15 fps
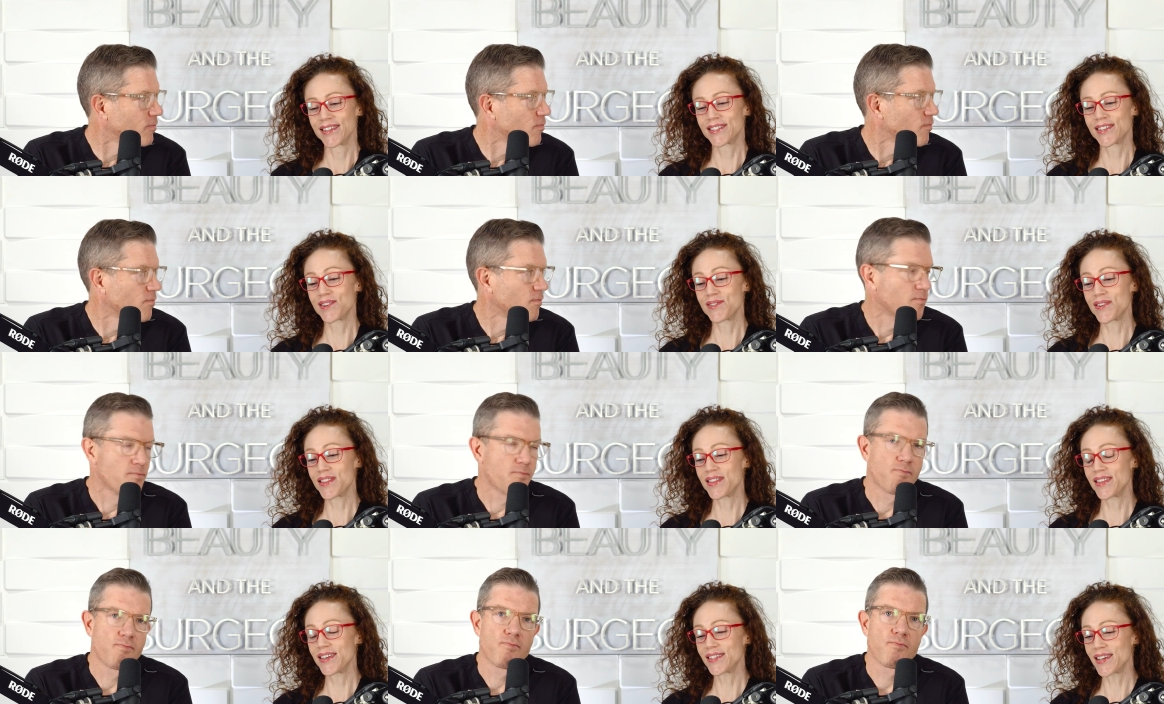Speaker 1: So,
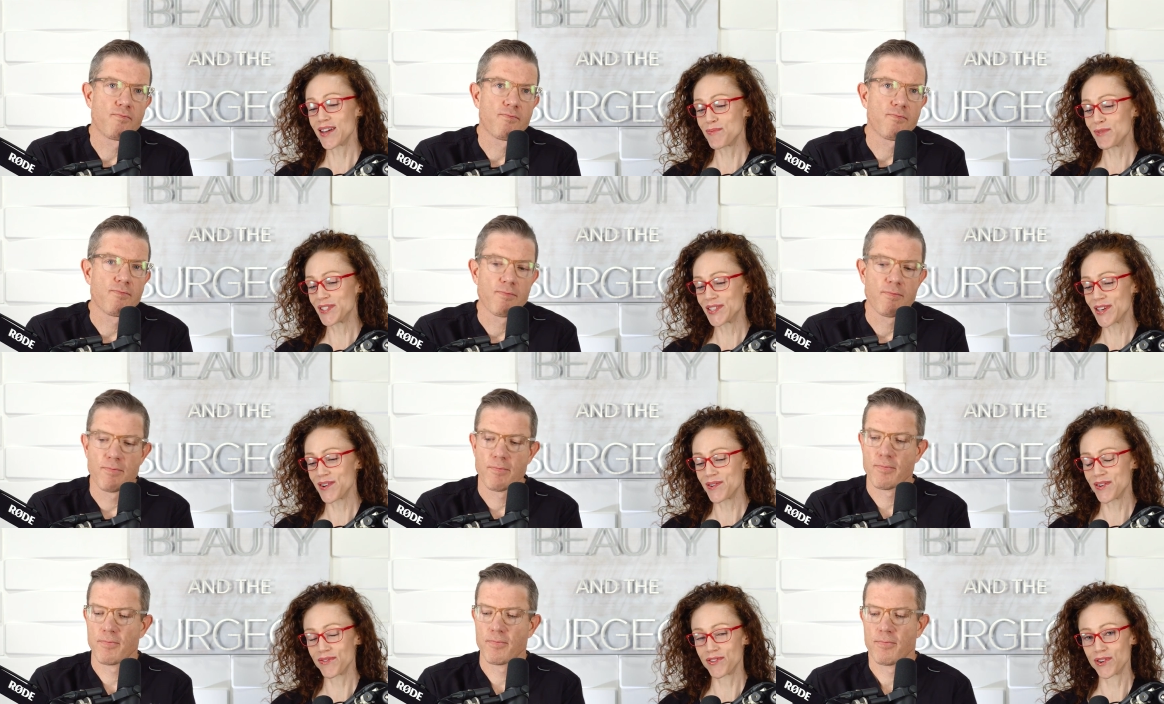this
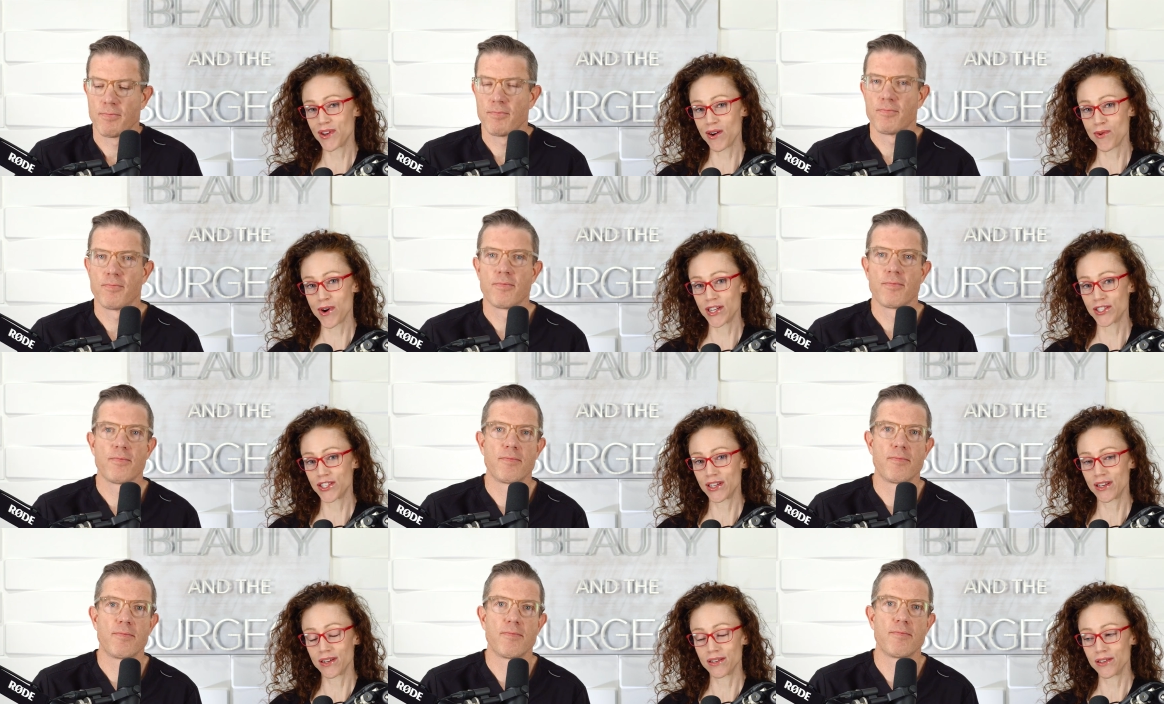episode, if you're not watching
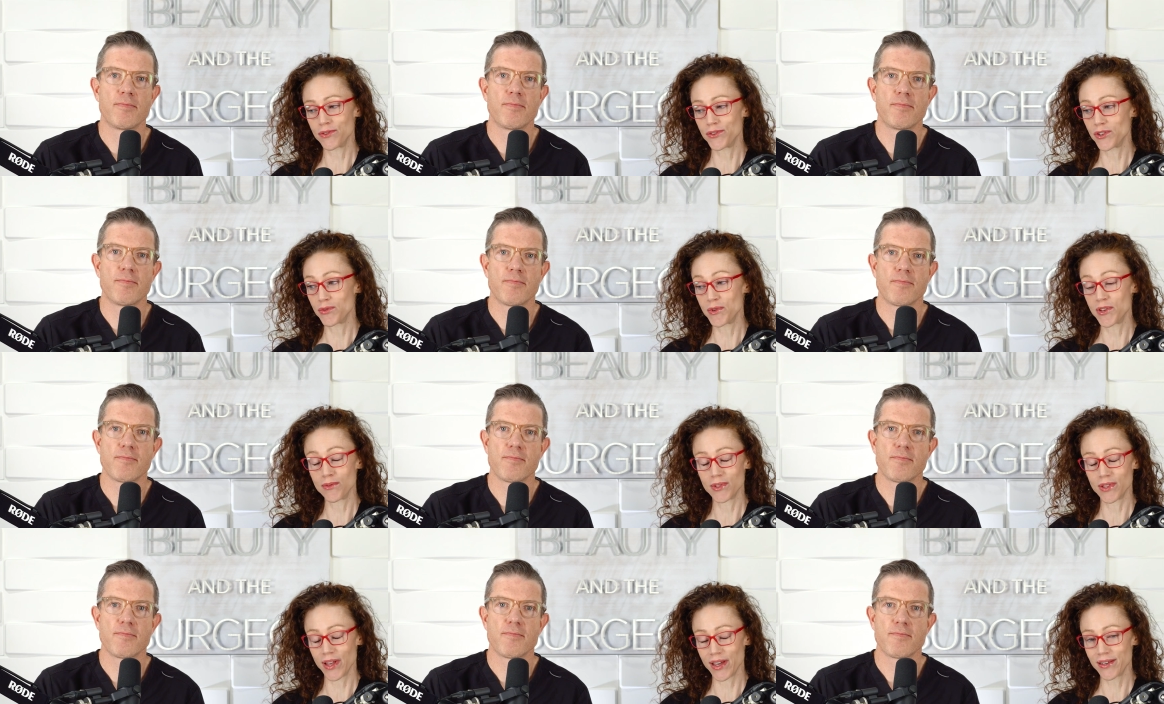it on YouTube and you
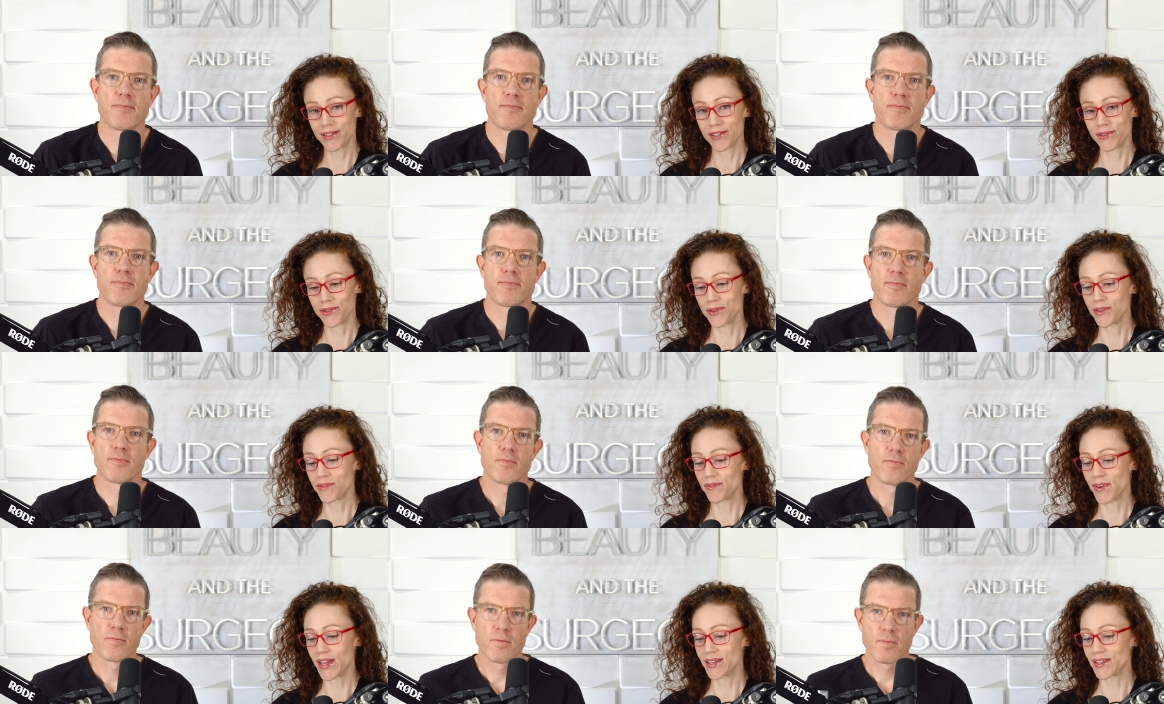would like to, you can
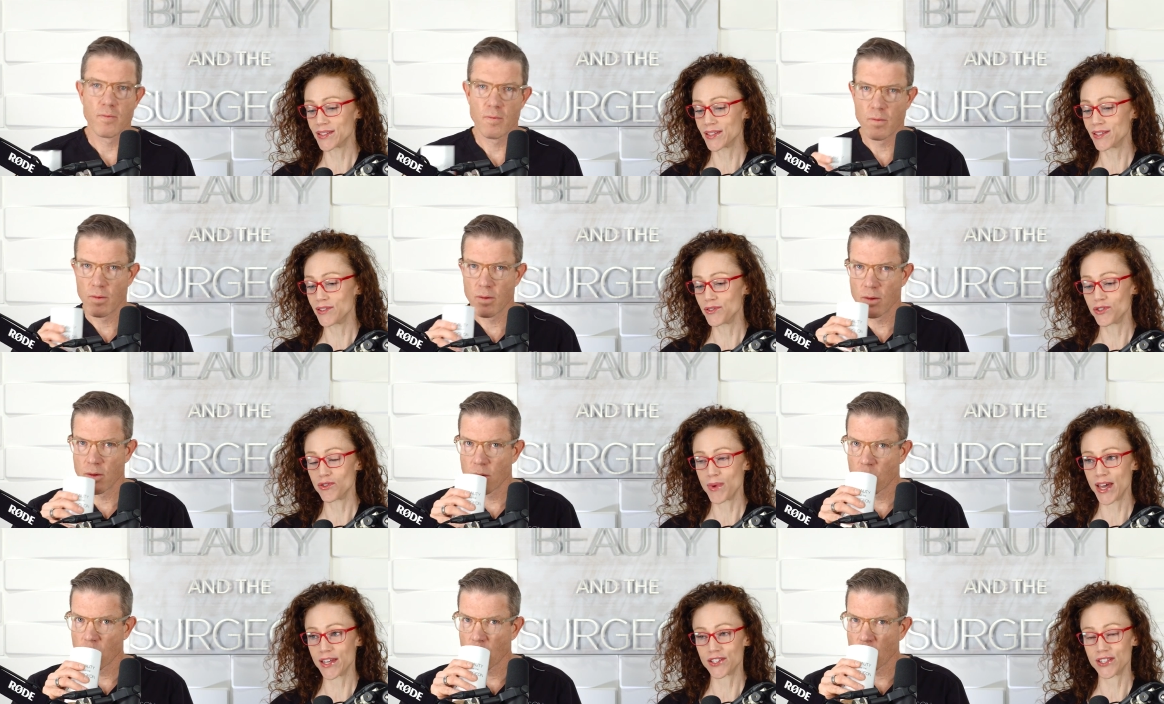find us on YouTube
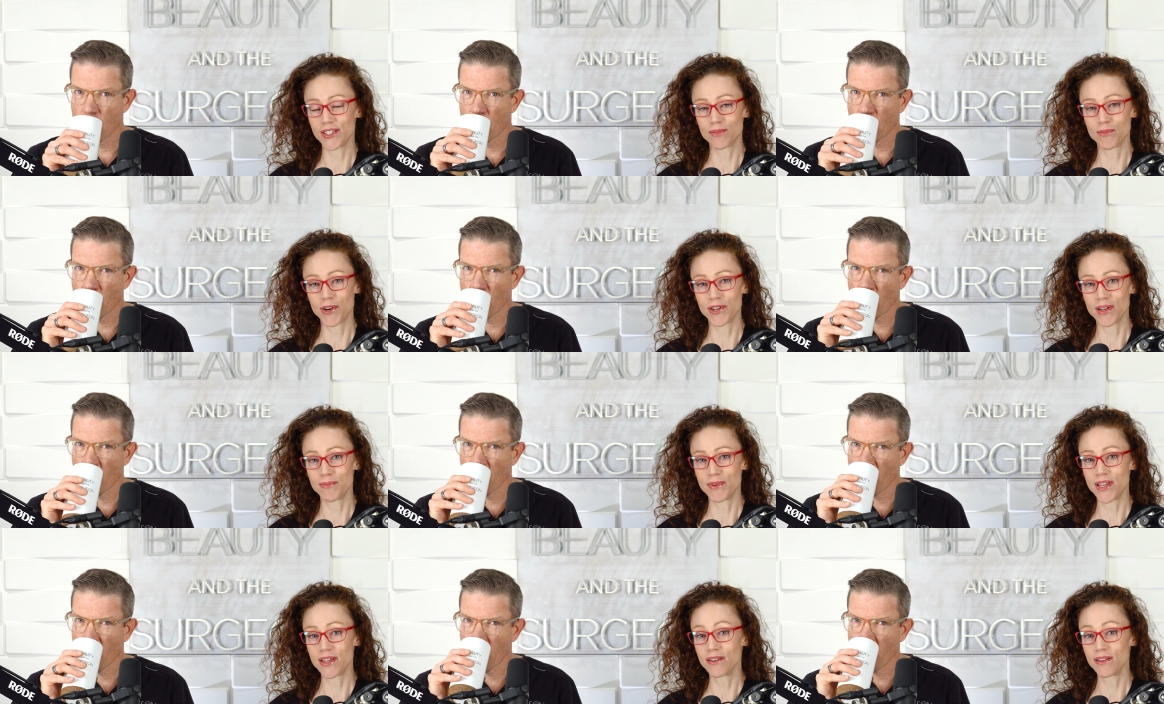at Jason Martin MD.